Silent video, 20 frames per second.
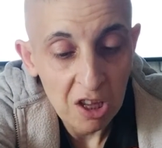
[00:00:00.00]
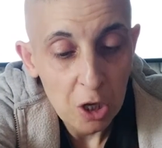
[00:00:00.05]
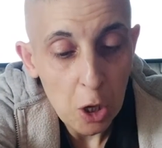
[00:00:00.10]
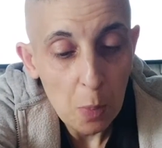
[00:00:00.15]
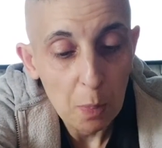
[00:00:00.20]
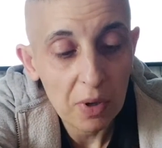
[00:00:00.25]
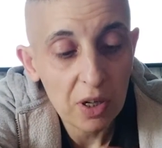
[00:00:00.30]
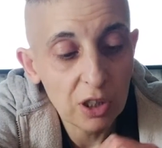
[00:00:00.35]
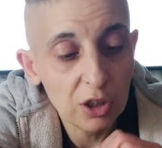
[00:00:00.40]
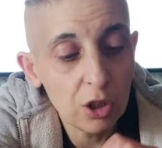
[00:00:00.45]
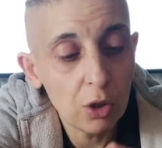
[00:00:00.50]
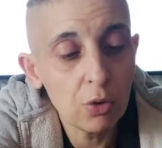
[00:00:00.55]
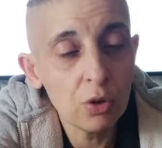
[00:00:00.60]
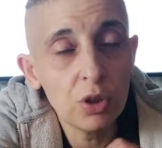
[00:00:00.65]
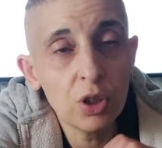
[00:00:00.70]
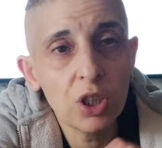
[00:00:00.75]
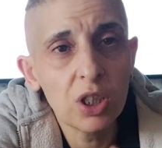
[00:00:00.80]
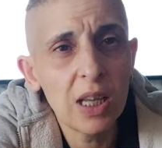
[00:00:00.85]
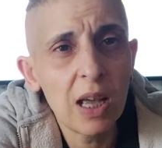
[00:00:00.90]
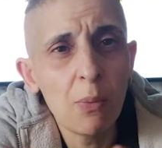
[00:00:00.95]
But I don't
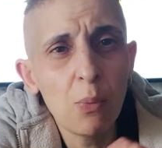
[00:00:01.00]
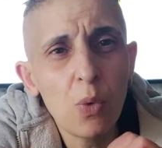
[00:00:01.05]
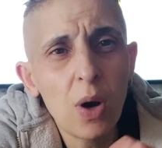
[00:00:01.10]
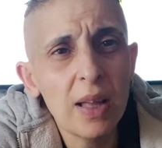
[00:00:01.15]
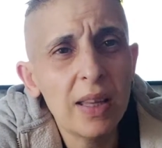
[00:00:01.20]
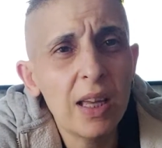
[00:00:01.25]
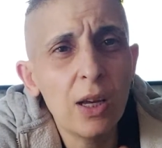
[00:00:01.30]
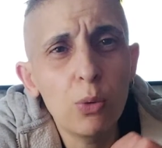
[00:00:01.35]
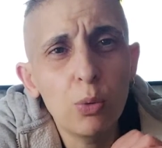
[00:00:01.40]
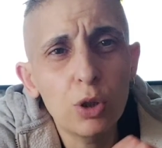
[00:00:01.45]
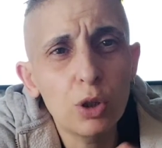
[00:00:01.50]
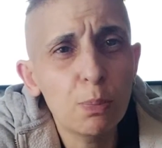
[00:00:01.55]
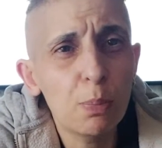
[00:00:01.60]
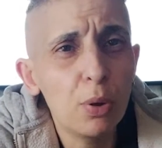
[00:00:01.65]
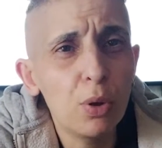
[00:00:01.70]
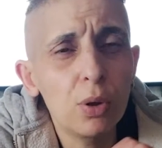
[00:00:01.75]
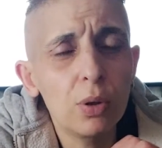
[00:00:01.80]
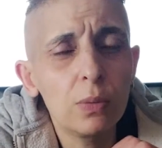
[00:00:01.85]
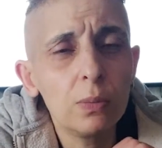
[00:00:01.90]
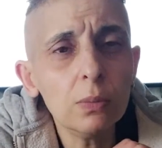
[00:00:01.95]
understand why they always put